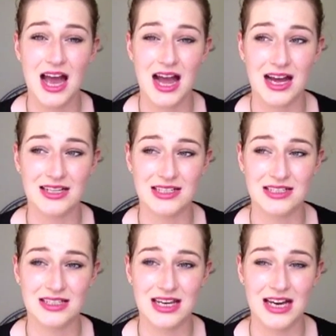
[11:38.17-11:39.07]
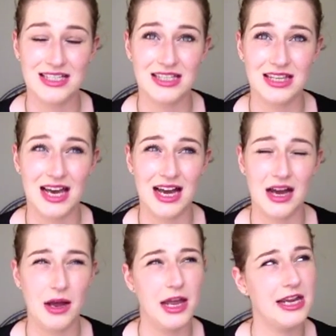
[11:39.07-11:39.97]
and I did
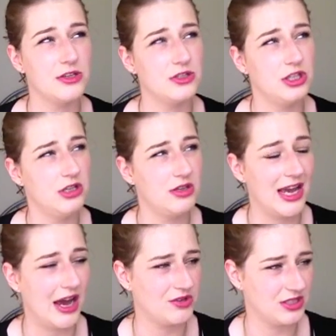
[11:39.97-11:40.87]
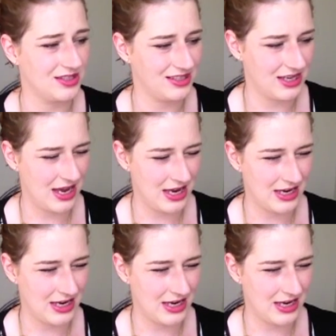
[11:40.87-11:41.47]
that in 2006,